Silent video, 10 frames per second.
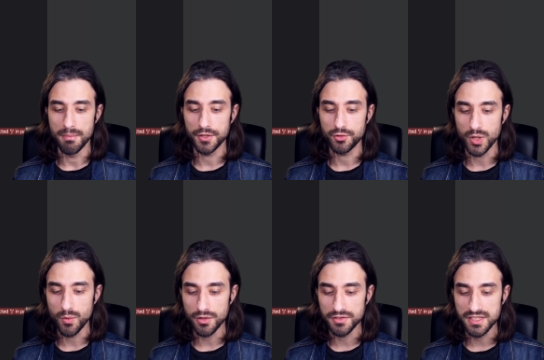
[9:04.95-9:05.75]
But we
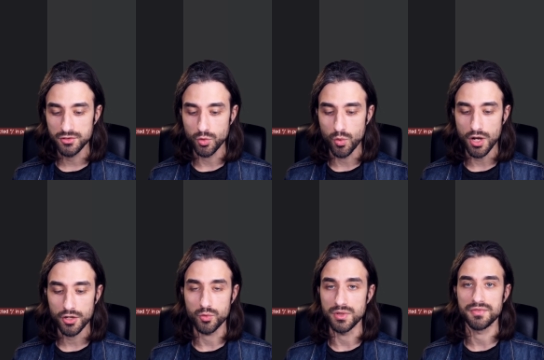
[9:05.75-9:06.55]
want this to
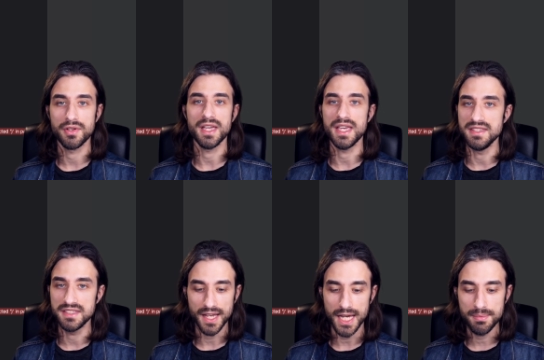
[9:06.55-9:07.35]
work with any
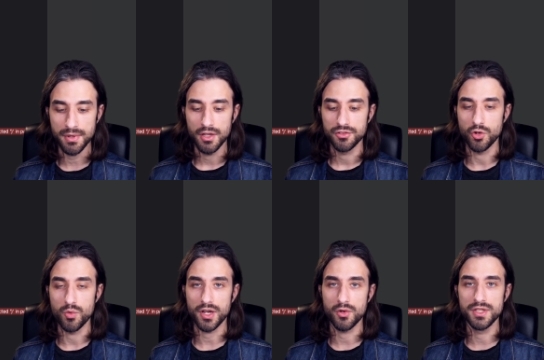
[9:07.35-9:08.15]
type. So
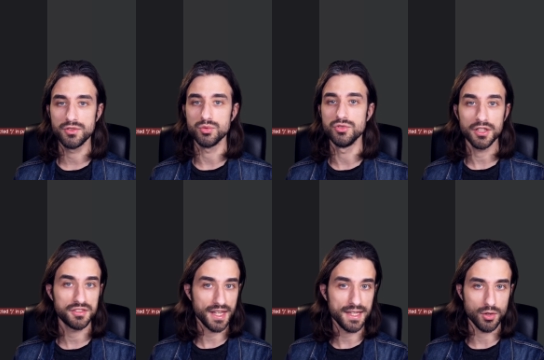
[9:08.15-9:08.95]
we're going to
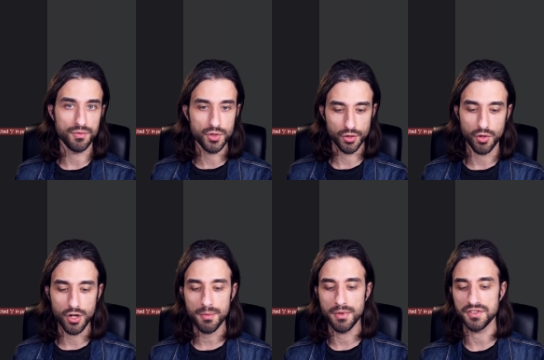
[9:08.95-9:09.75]
not take a view
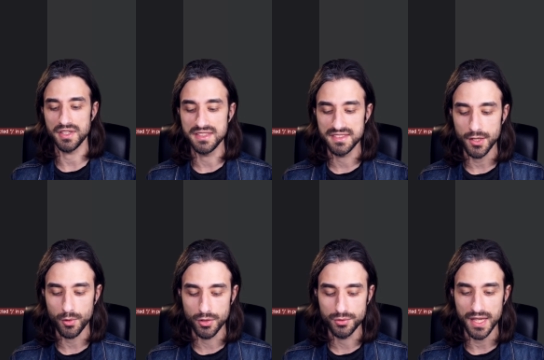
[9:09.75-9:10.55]
controller, but instead
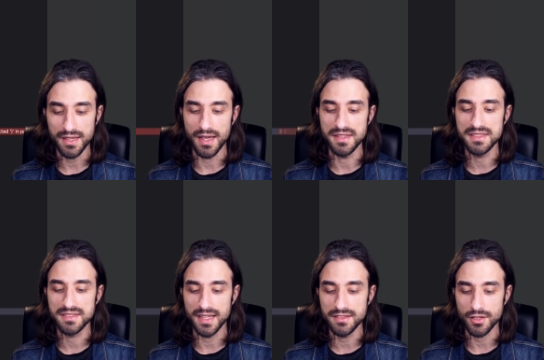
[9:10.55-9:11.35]
we're going to take an
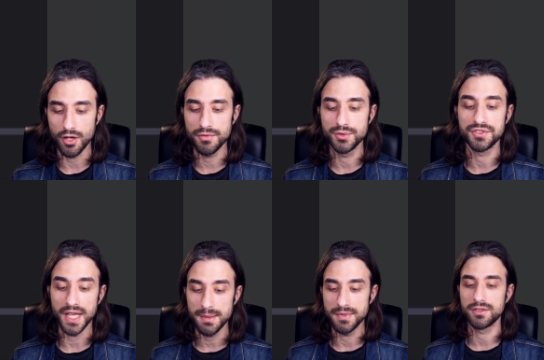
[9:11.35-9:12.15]
instance of the
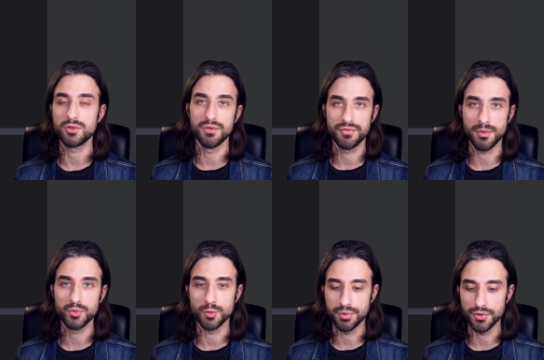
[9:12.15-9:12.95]
type that conform
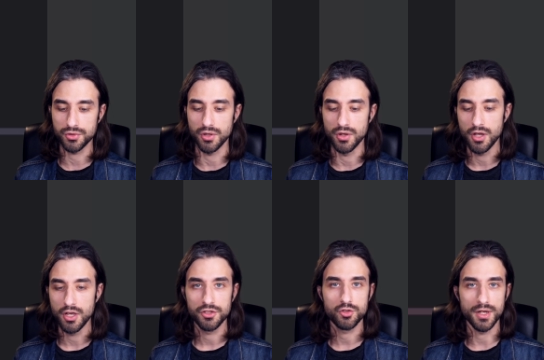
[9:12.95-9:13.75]
to the protocol.
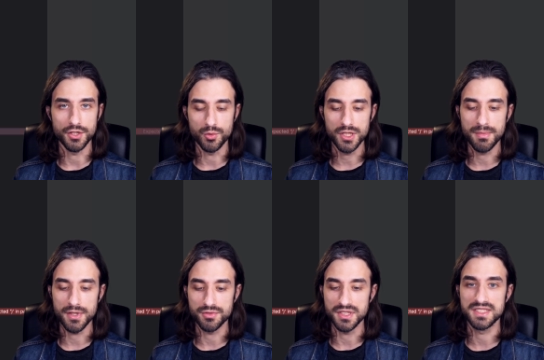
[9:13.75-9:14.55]
So I do it by
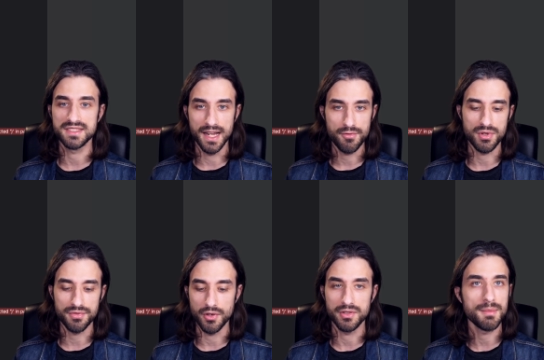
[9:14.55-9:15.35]
using self
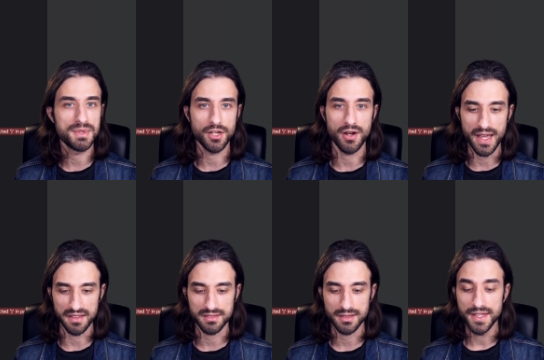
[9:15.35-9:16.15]
with a capital
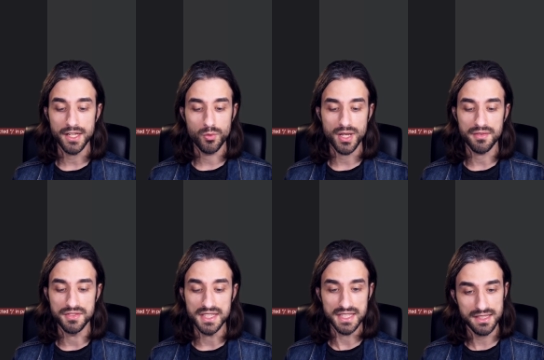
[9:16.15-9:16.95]
S. Then we have
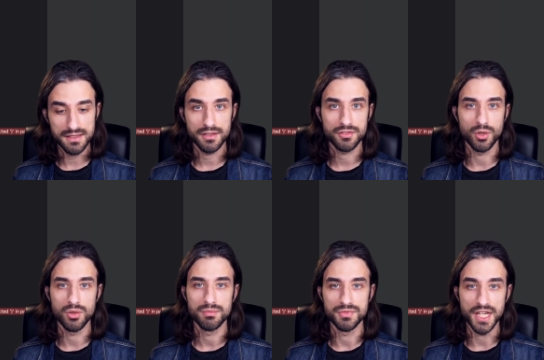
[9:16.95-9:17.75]
the int,
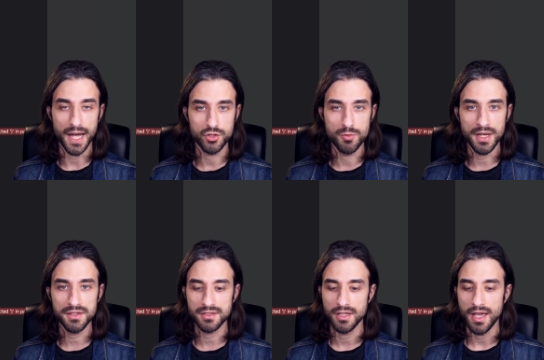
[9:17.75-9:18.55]
so the argument.